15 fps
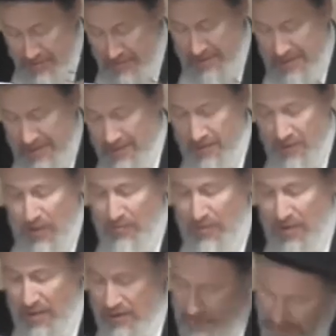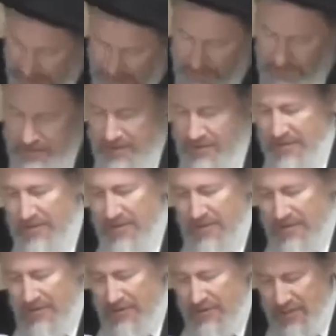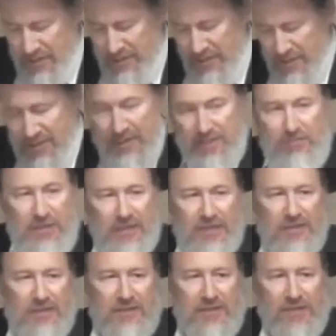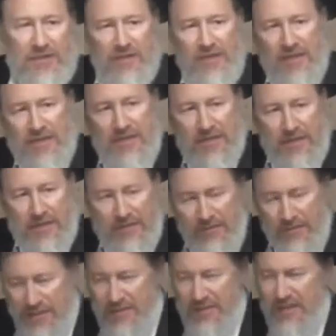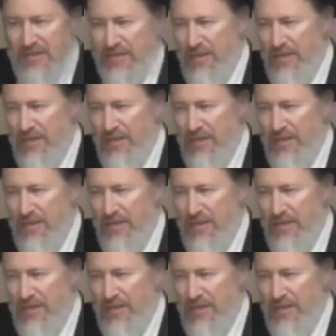He says klomar. Generally, this means that I'm going to say